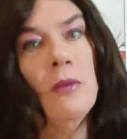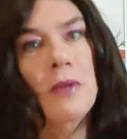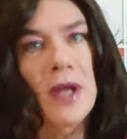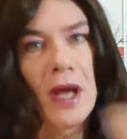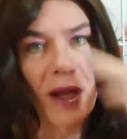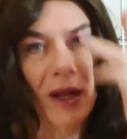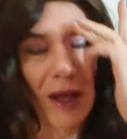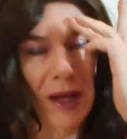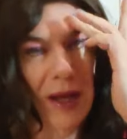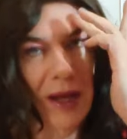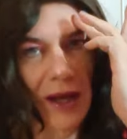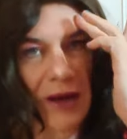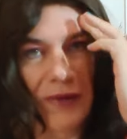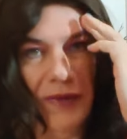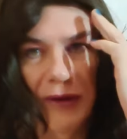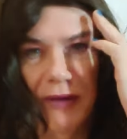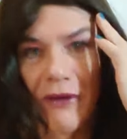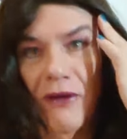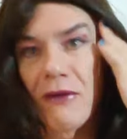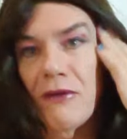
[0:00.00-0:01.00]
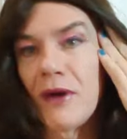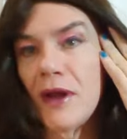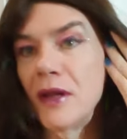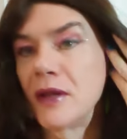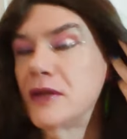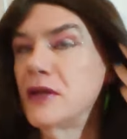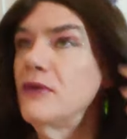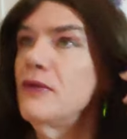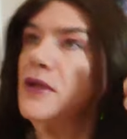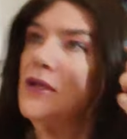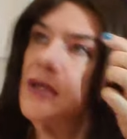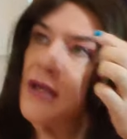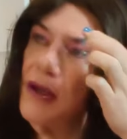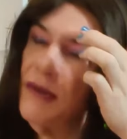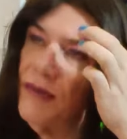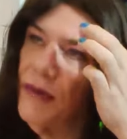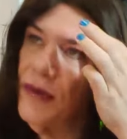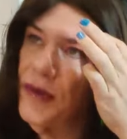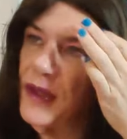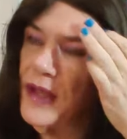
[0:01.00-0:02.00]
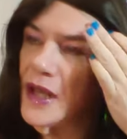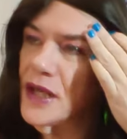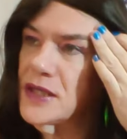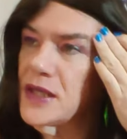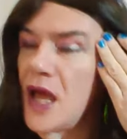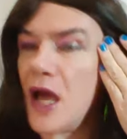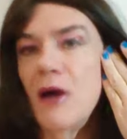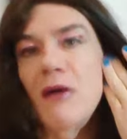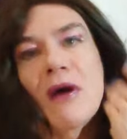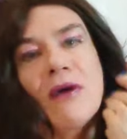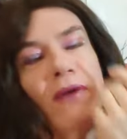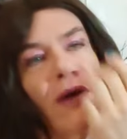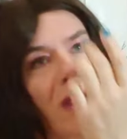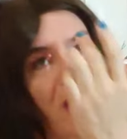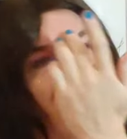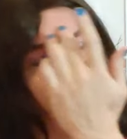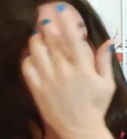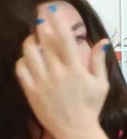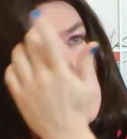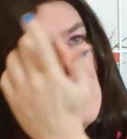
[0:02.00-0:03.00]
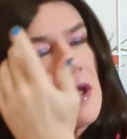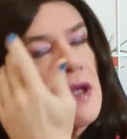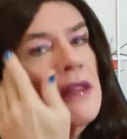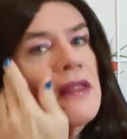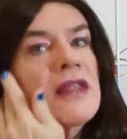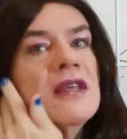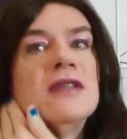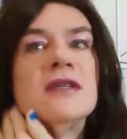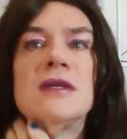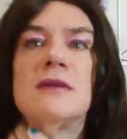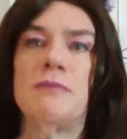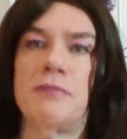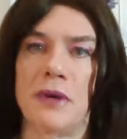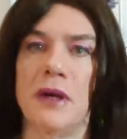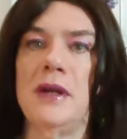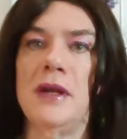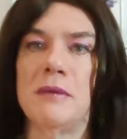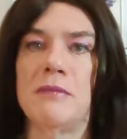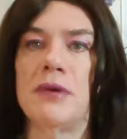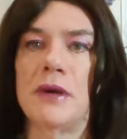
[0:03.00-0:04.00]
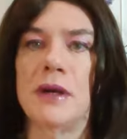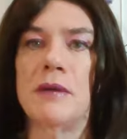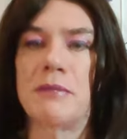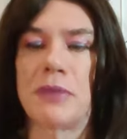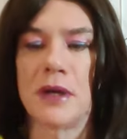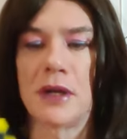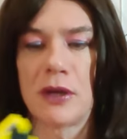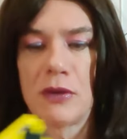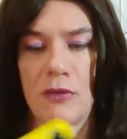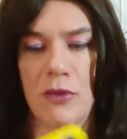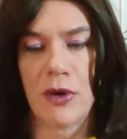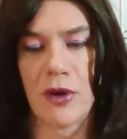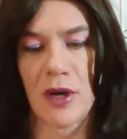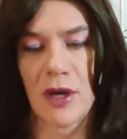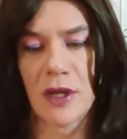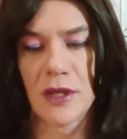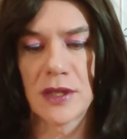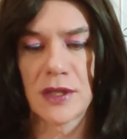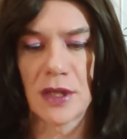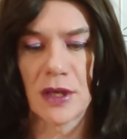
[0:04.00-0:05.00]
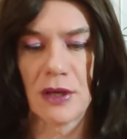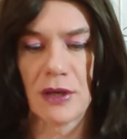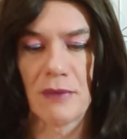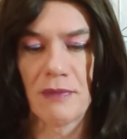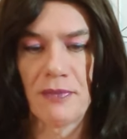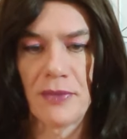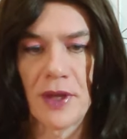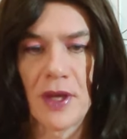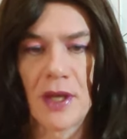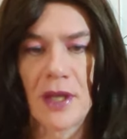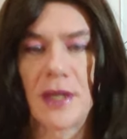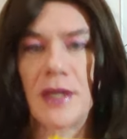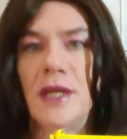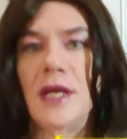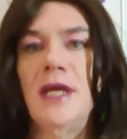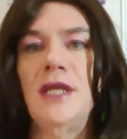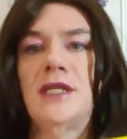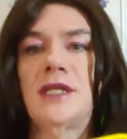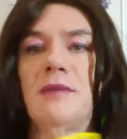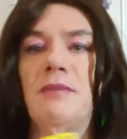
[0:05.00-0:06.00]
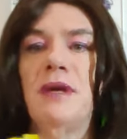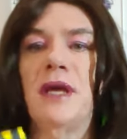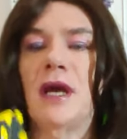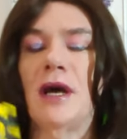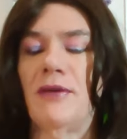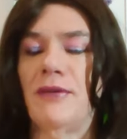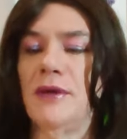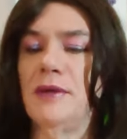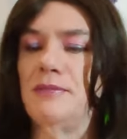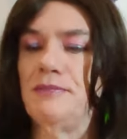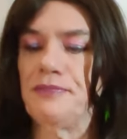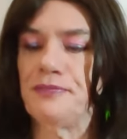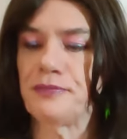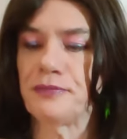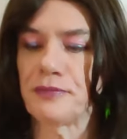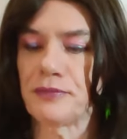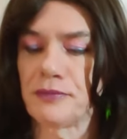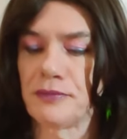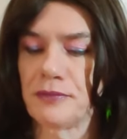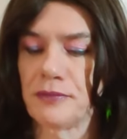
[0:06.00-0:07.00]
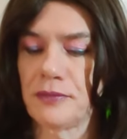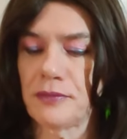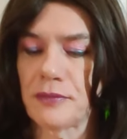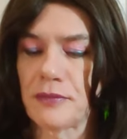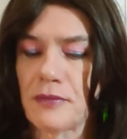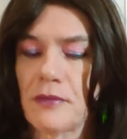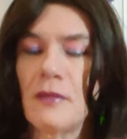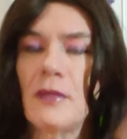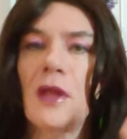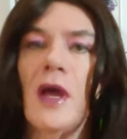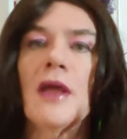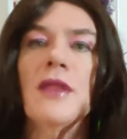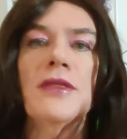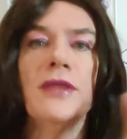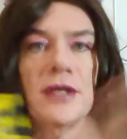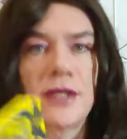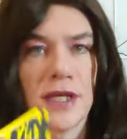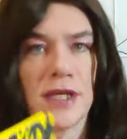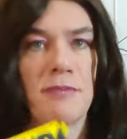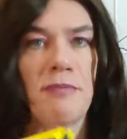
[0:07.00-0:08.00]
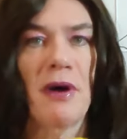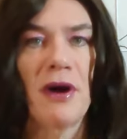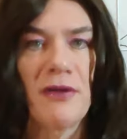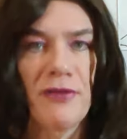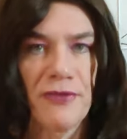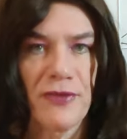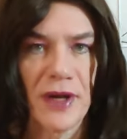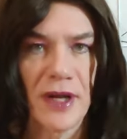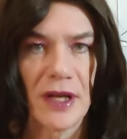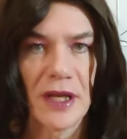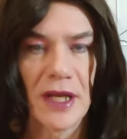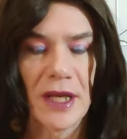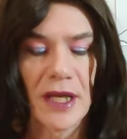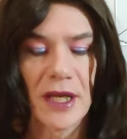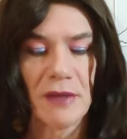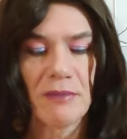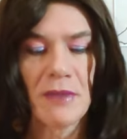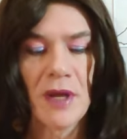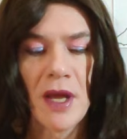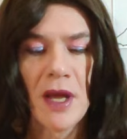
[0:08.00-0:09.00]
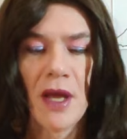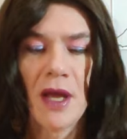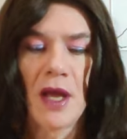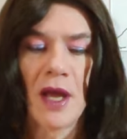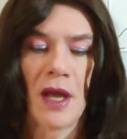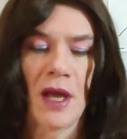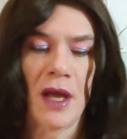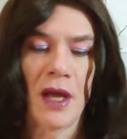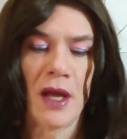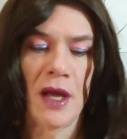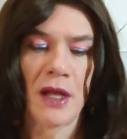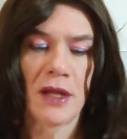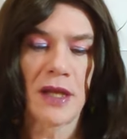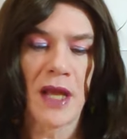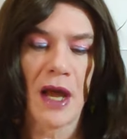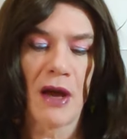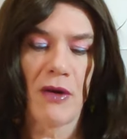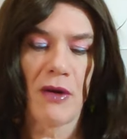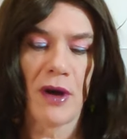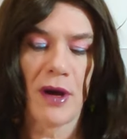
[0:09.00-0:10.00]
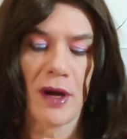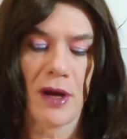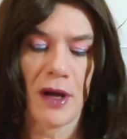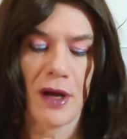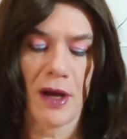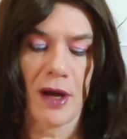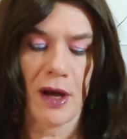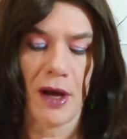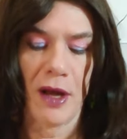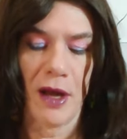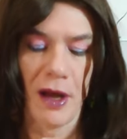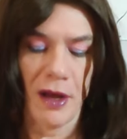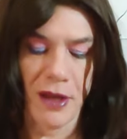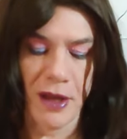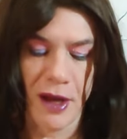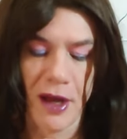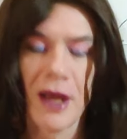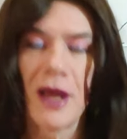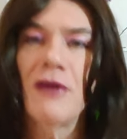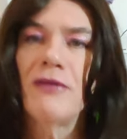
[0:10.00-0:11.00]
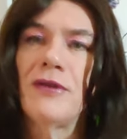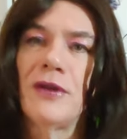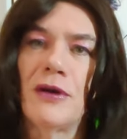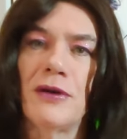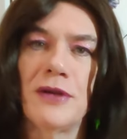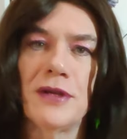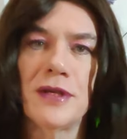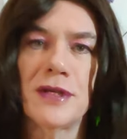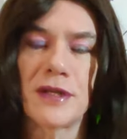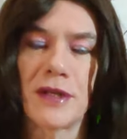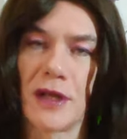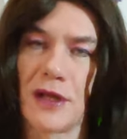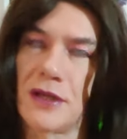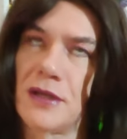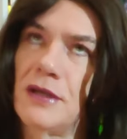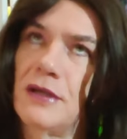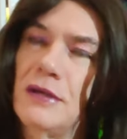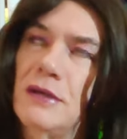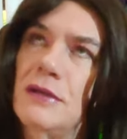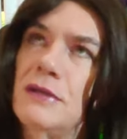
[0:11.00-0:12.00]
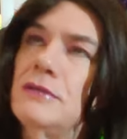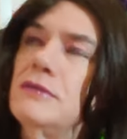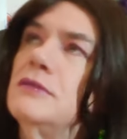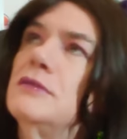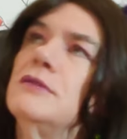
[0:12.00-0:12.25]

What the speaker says: normally I like covering relatively cheerful things. However, this is brilliant, brilliant, brilliant work. So, needs to be covered. This is by Freya Ligan. Now, I have noticed that